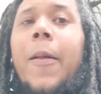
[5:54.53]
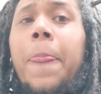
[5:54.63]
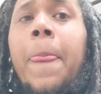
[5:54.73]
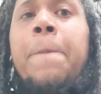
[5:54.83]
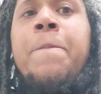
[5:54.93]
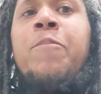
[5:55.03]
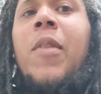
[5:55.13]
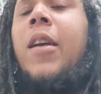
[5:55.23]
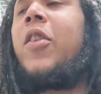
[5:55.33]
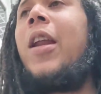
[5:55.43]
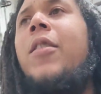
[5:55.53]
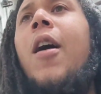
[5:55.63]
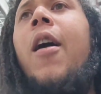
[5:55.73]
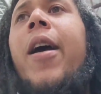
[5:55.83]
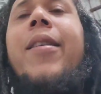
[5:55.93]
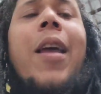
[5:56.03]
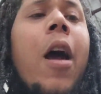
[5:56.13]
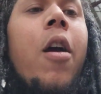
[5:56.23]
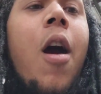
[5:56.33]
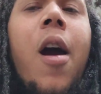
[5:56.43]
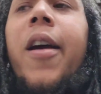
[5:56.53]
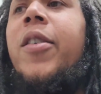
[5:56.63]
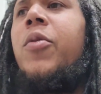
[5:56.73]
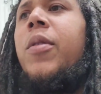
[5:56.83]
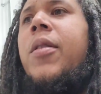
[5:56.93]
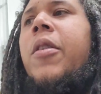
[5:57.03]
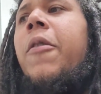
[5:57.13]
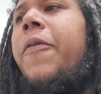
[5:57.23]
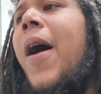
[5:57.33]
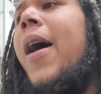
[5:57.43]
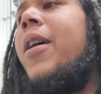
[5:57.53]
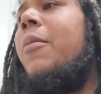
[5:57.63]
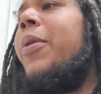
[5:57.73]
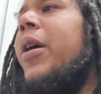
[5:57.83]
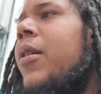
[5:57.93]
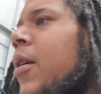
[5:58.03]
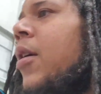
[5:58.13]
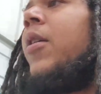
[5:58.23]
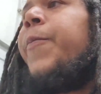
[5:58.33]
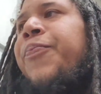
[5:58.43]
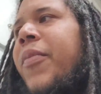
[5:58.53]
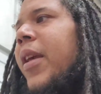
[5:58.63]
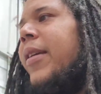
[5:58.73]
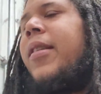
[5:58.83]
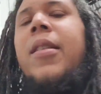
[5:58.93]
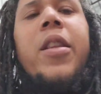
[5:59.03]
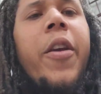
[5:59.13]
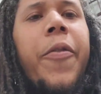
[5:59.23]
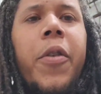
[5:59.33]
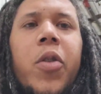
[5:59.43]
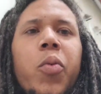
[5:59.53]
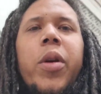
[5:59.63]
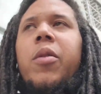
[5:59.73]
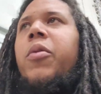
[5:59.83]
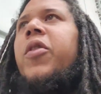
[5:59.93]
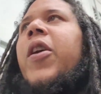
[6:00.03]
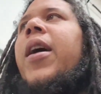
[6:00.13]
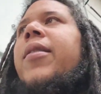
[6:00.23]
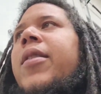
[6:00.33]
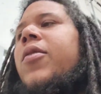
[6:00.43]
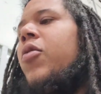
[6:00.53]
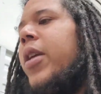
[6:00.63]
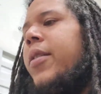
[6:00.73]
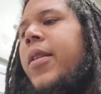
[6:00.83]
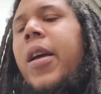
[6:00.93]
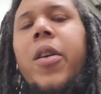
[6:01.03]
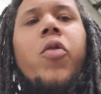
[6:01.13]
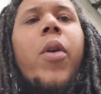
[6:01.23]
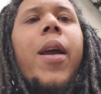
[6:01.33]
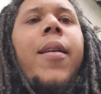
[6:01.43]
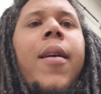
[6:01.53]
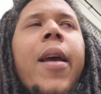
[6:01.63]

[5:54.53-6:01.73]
Like, shout out to RX. I heard RX was still fire, but it's a difference when, when Jaz gets on that stage, right?